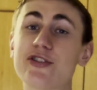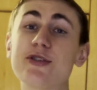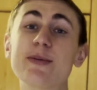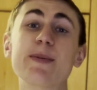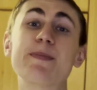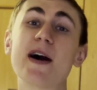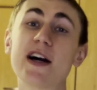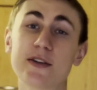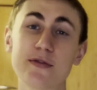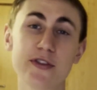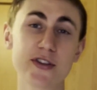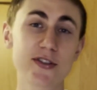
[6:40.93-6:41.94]
the creamy part
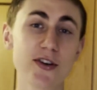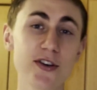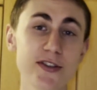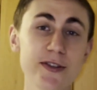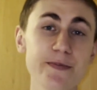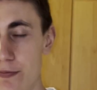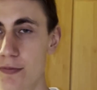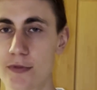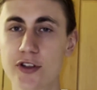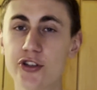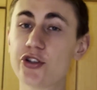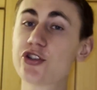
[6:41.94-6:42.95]
of the sauce.
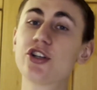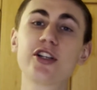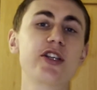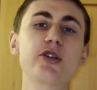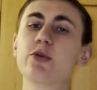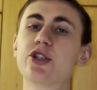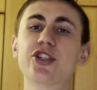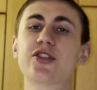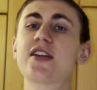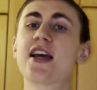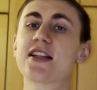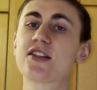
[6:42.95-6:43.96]
Usually you would
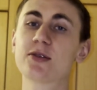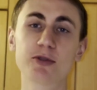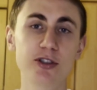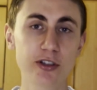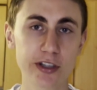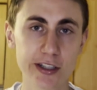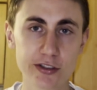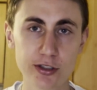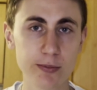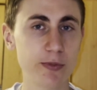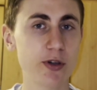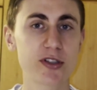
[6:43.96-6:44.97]
just add some cooking
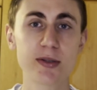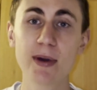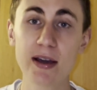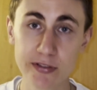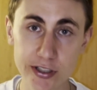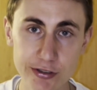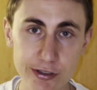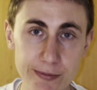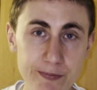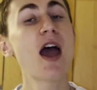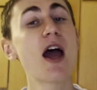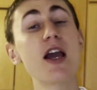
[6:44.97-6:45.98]
cream or some heavy cream.